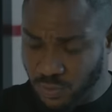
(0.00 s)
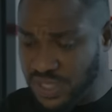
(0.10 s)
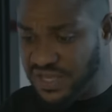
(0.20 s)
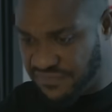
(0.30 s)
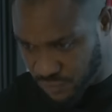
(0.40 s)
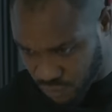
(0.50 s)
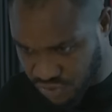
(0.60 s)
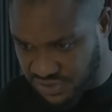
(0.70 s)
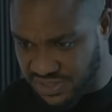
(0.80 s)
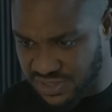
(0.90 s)
If it was
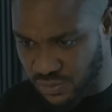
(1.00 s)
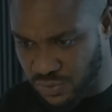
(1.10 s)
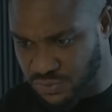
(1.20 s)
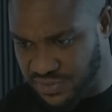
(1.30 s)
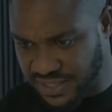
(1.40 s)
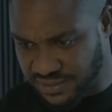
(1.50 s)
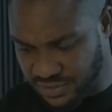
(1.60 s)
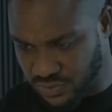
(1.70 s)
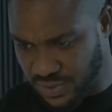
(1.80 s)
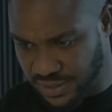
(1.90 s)
your sister, would you react
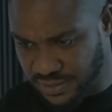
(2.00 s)
this way?